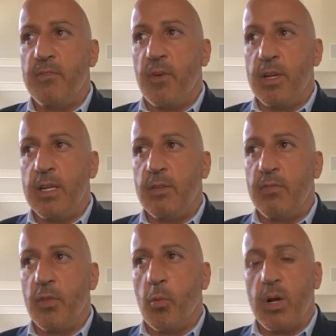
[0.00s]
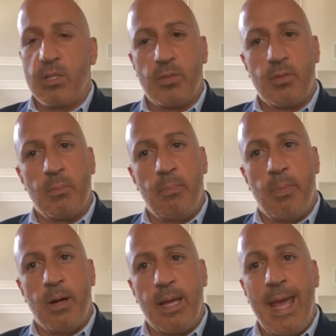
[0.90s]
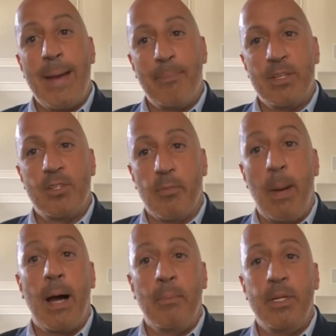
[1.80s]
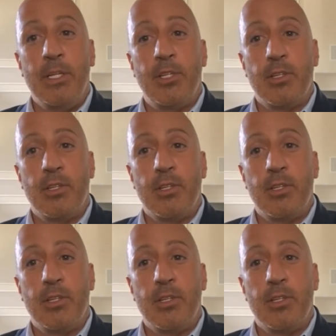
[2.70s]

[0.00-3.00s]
funding for the Western campus of Palm Beach